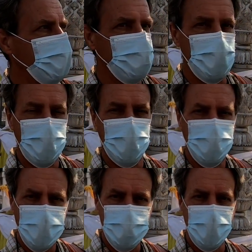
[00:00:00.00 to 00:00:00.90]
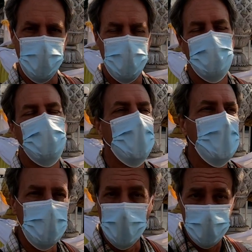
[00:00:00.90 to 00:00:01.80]
the vanilla milkshake
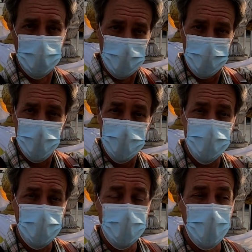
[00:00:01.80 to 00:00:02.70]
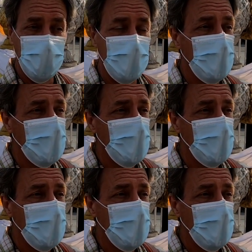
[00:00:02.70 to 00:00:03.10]
because it's listed there.